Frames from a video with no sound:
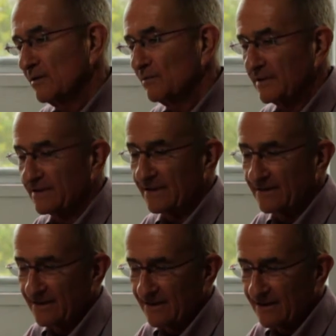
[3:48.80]
Well,
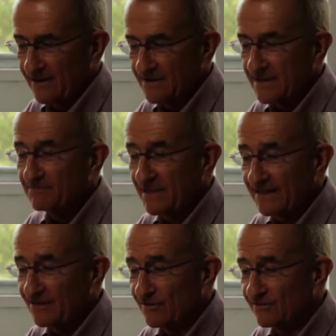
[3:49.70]
the
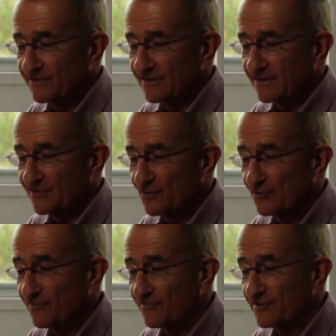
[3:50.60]
subtitle of the 2
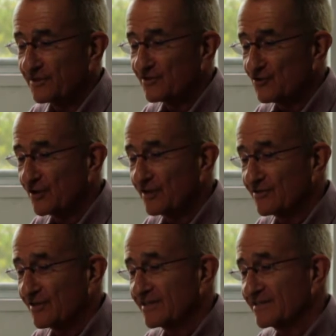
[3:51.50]
to 3
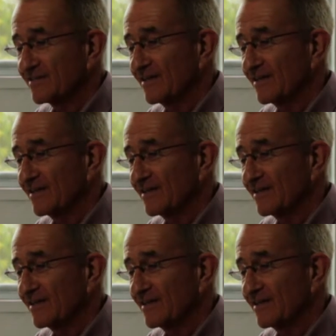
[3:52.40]
streets is